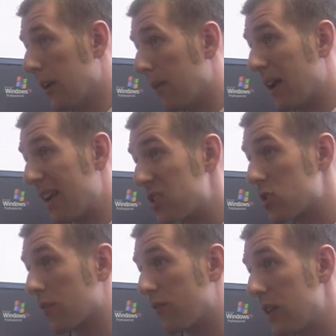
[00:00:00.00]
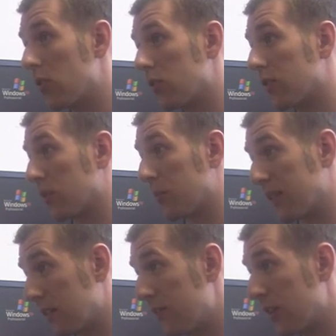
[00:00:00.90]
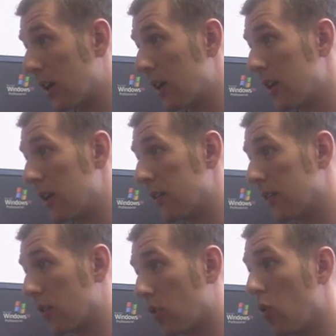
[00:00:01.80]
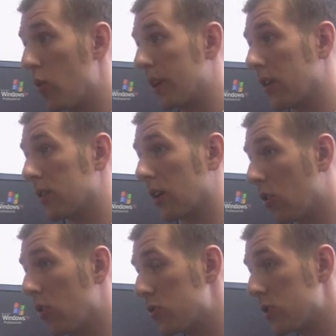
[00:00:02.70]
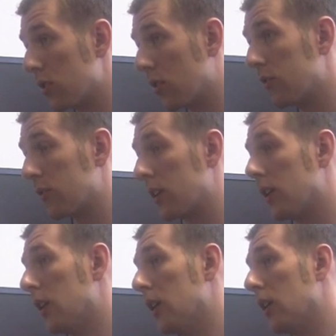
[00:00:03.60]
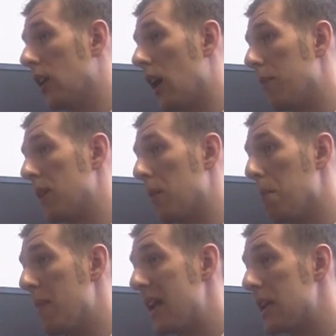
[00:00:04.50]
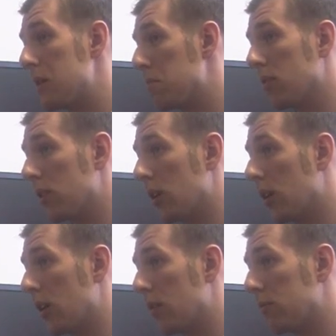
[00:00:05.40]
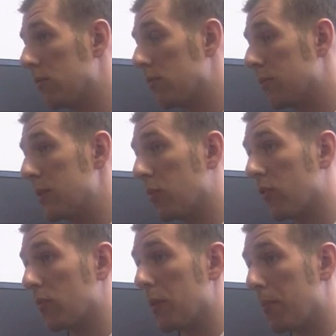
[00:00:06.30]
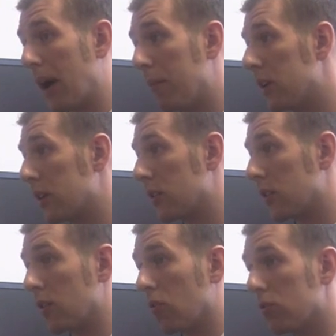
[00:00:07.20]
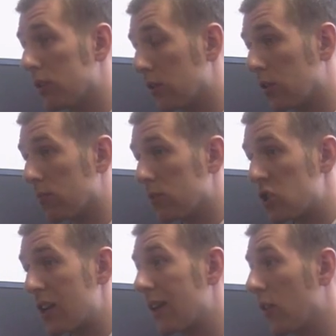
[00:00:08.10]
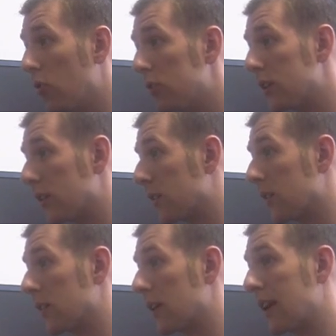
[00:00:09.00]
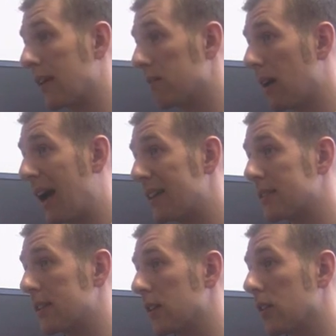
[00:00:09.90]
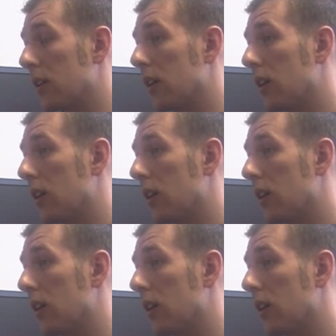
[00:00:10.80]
Electric vehicles specifically is a growing technology, obviously. Many people from the public, the general audience is really asking